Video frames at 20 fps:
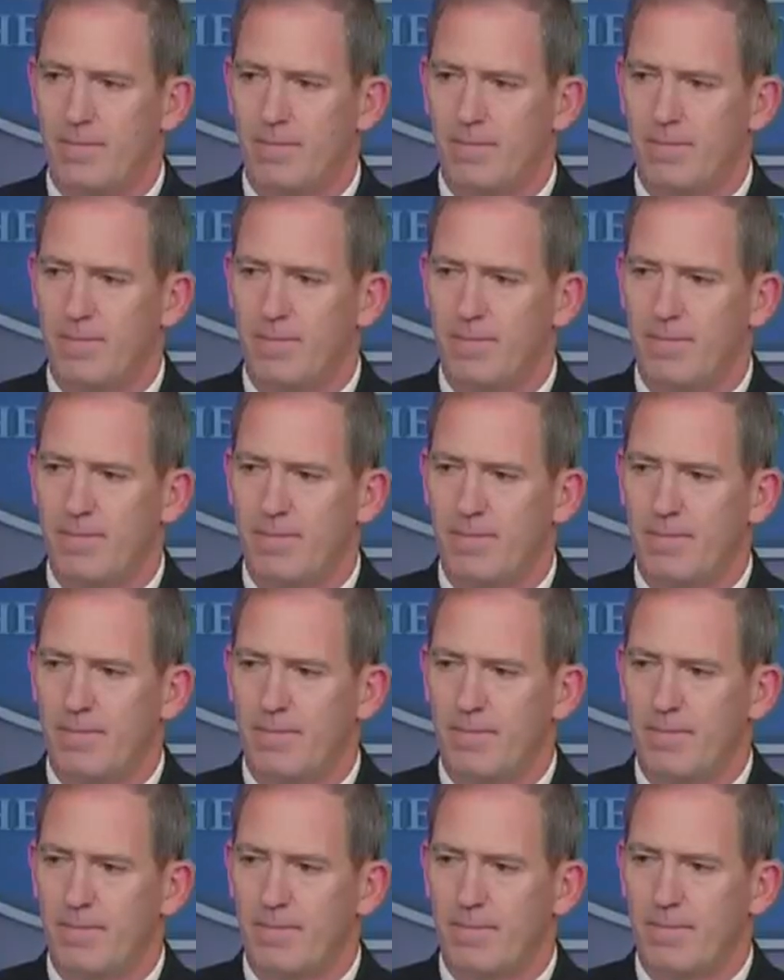
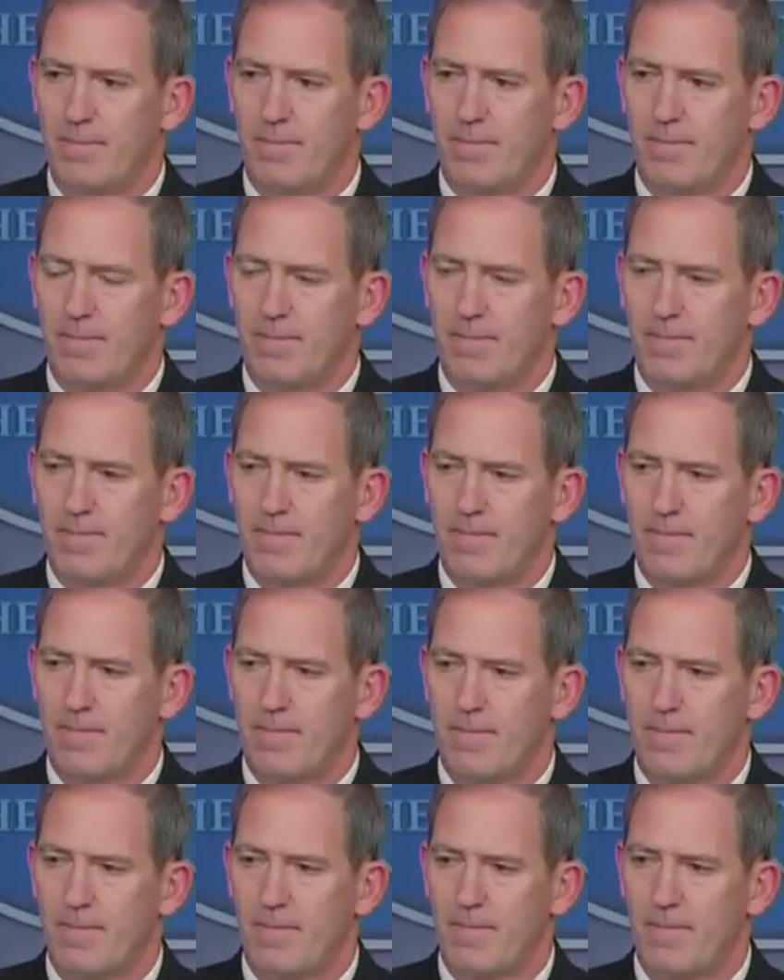
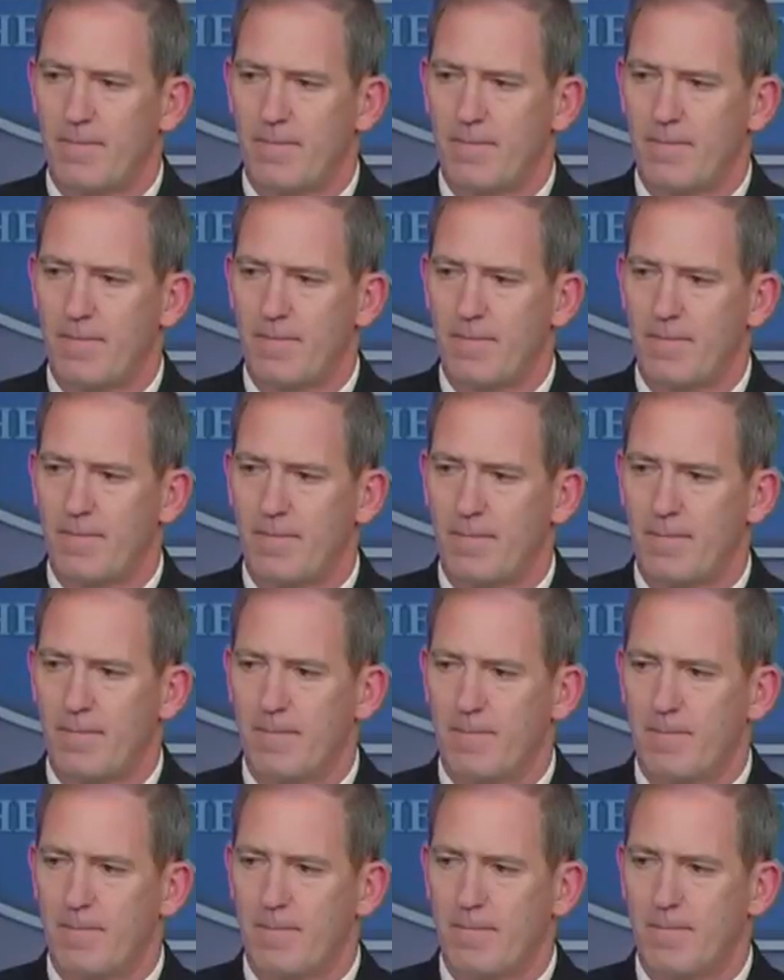
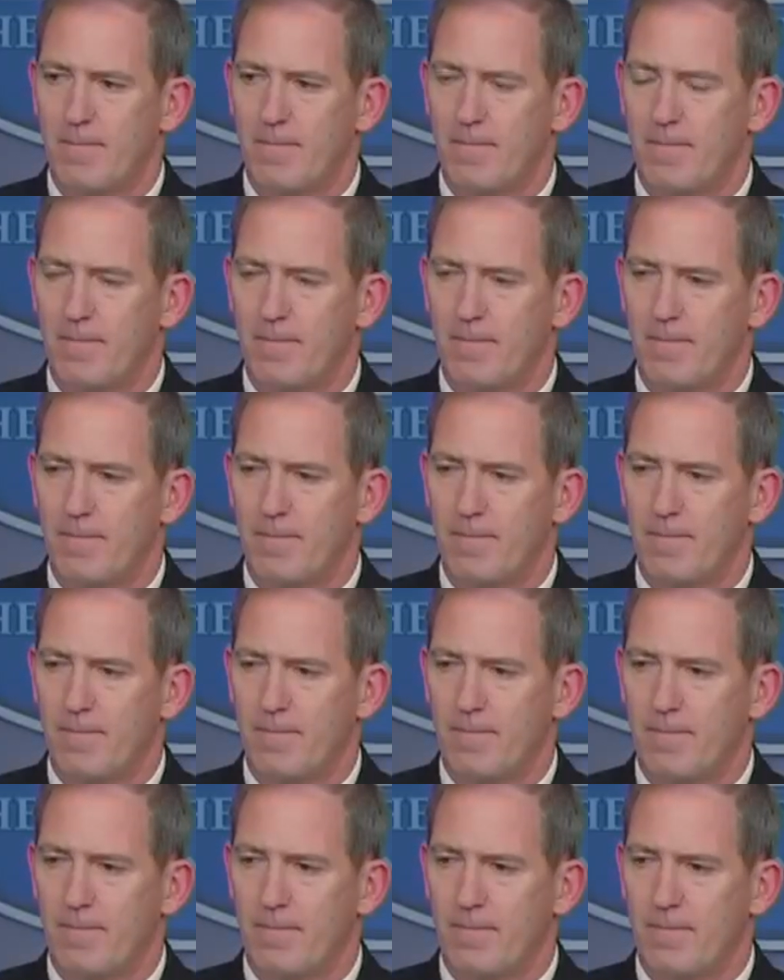
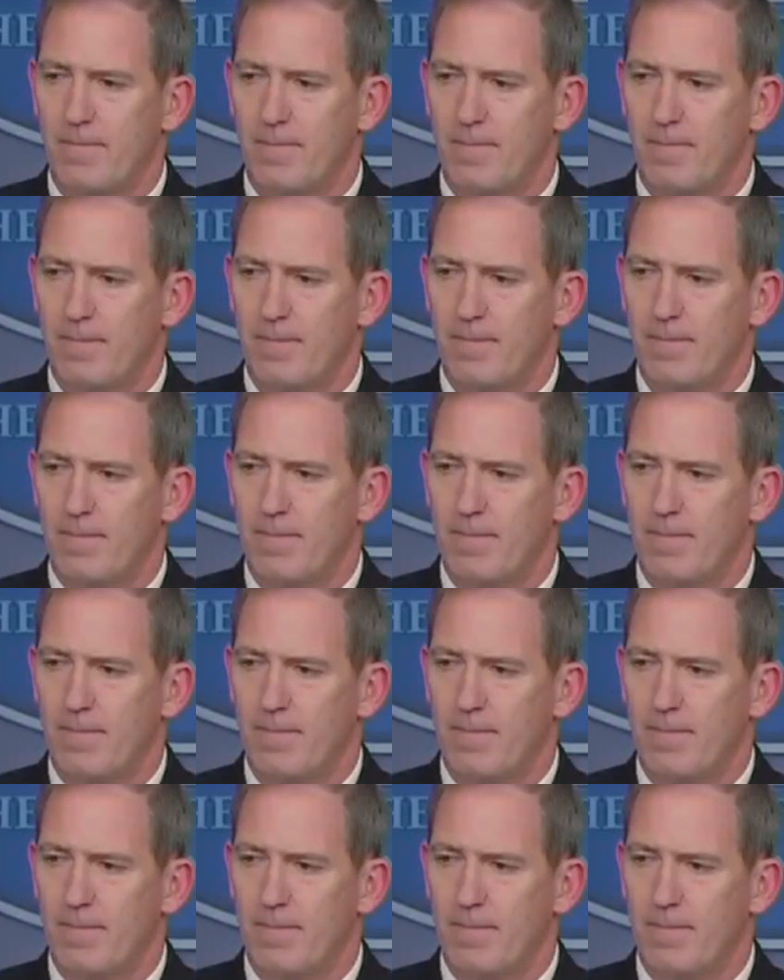(not speaking)